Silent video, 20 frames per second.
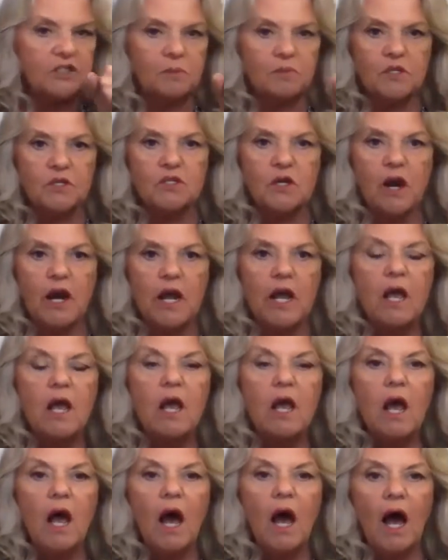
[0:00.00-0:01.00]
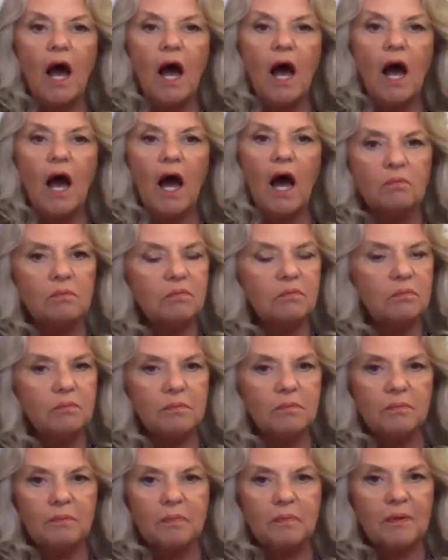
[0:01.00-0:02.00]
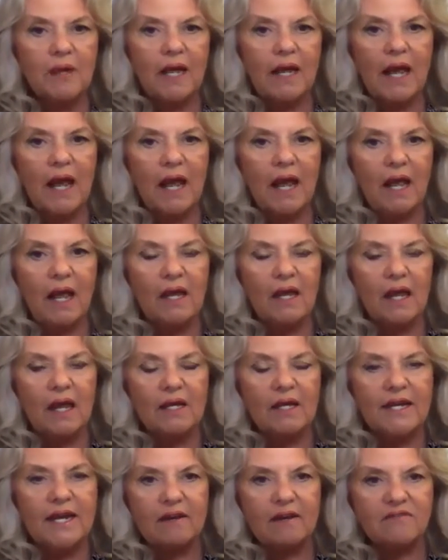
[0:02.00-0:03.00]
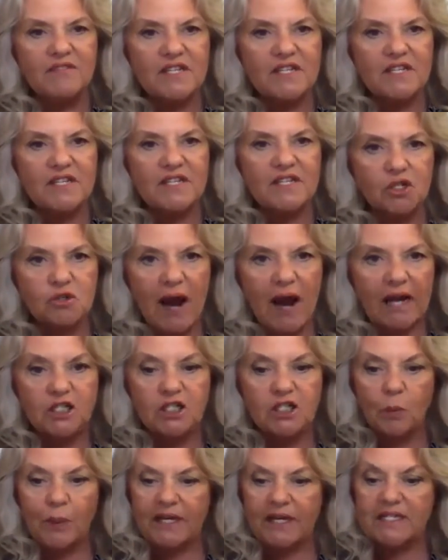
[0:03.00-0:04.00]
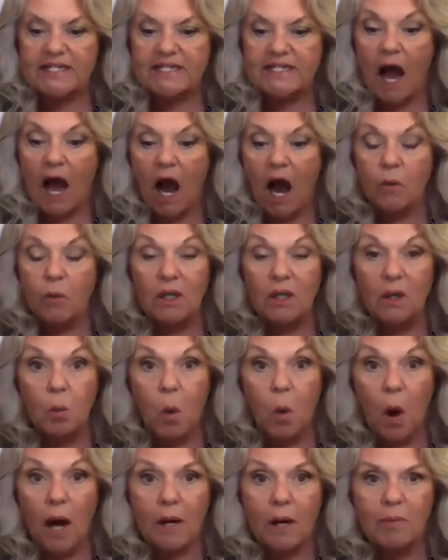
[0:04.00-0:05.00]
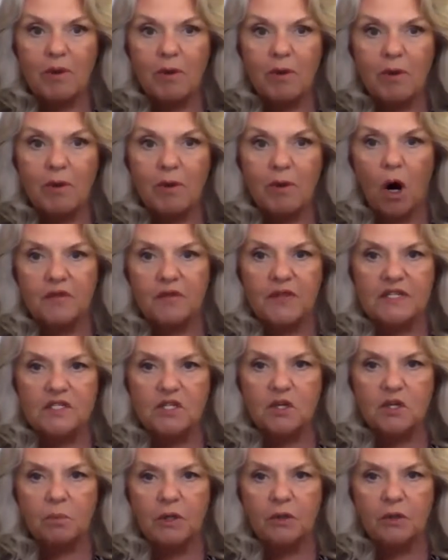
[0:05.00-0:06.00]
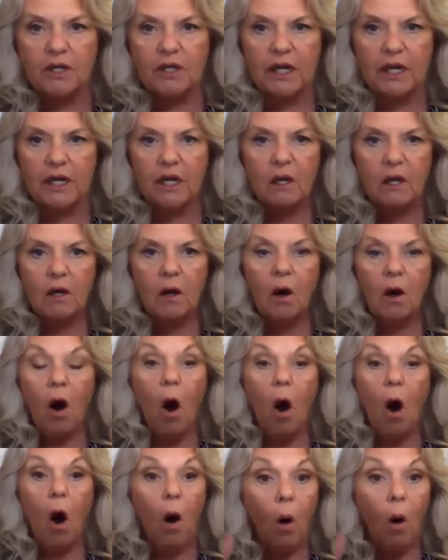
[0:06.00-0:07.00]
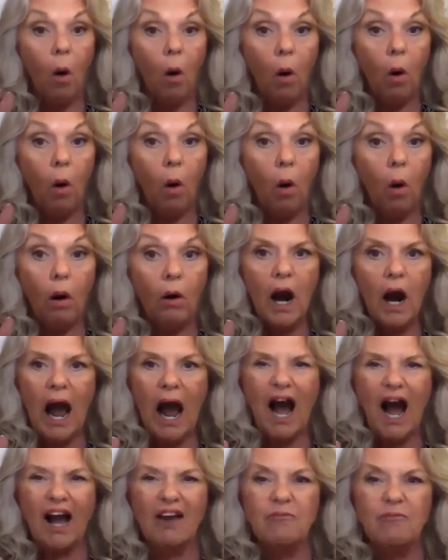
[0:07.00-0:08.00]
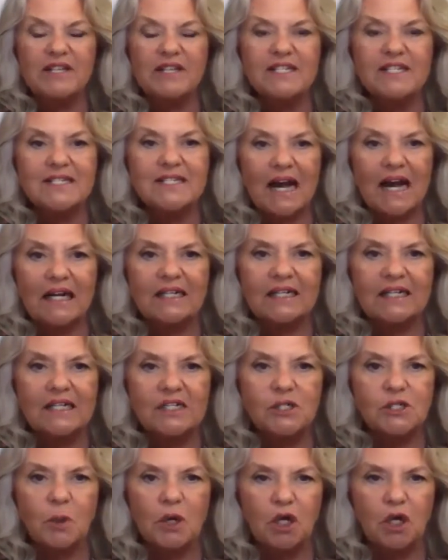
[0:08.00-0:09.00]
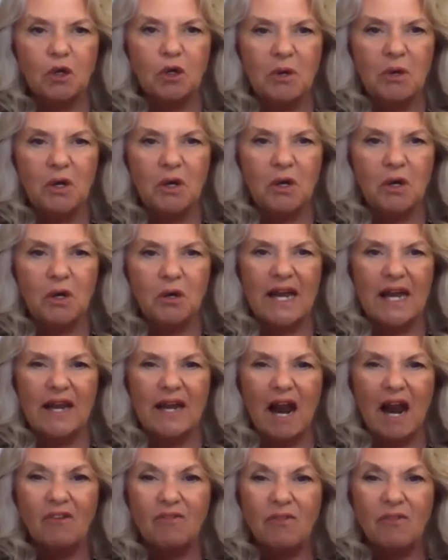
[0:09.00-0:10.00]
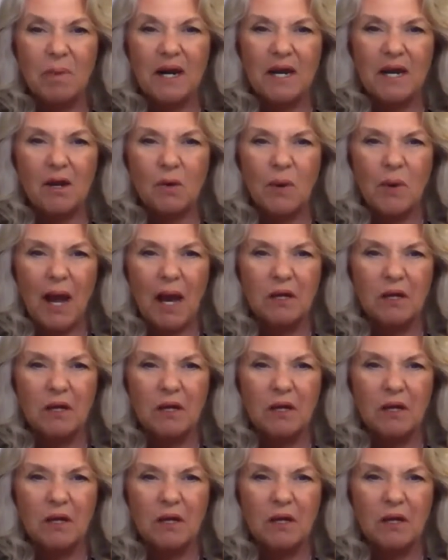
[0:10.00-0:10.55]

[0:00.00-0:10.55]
gosh, I'm so sorry. Um, it, it gives us a direction. We can say, I really want to be part of this community. Or I've been sucked into a community and everybody